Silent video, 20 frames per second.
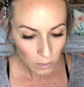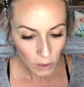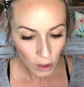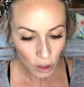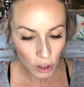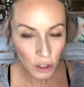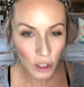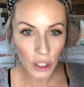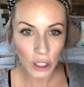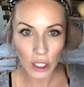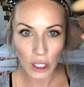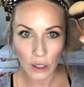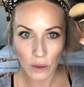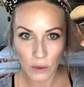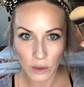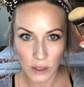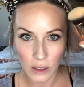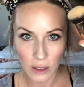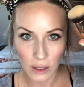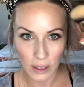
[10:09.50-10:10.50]
You're going to
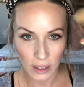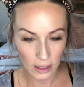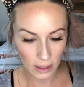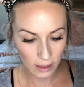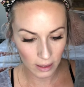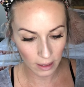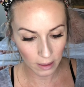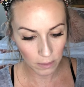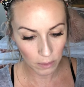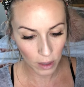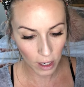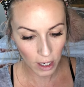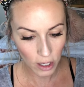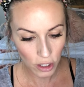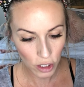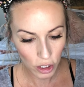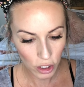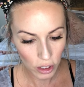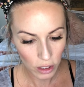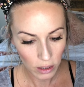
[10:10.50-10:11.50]
use this same
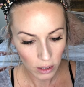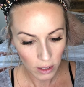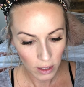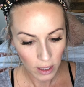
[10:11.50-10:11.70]
brush.